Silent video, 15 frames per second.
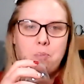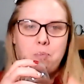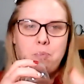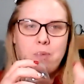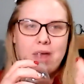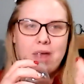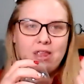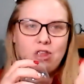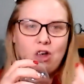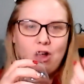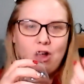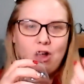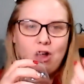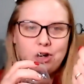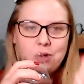
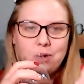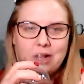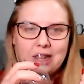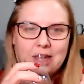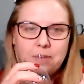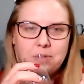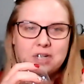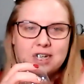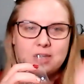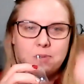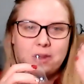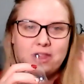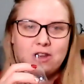menthol or eucalyptus,